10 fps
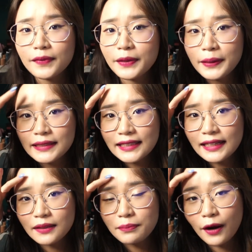you can see
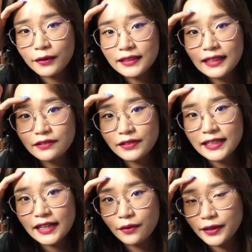that the powder doesn't really
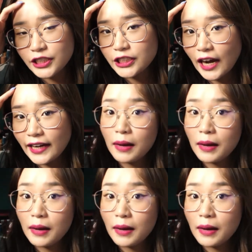take away the shine.